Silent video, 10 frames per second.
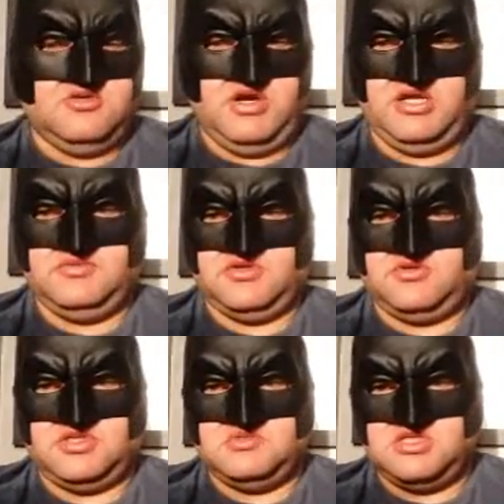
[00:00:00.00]
right up till
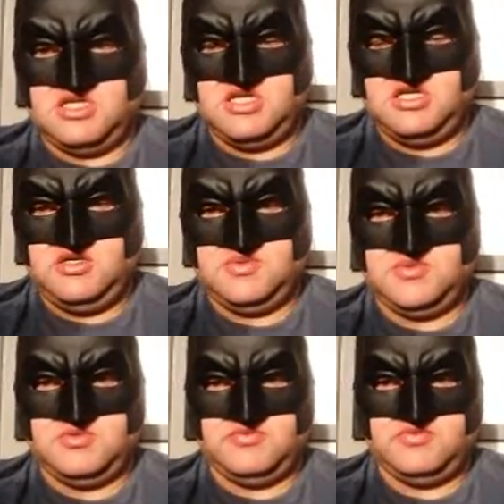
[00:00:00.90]
Christmas
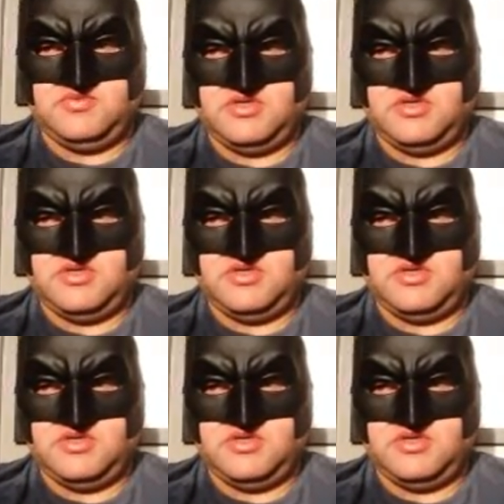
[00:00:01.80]
Eve with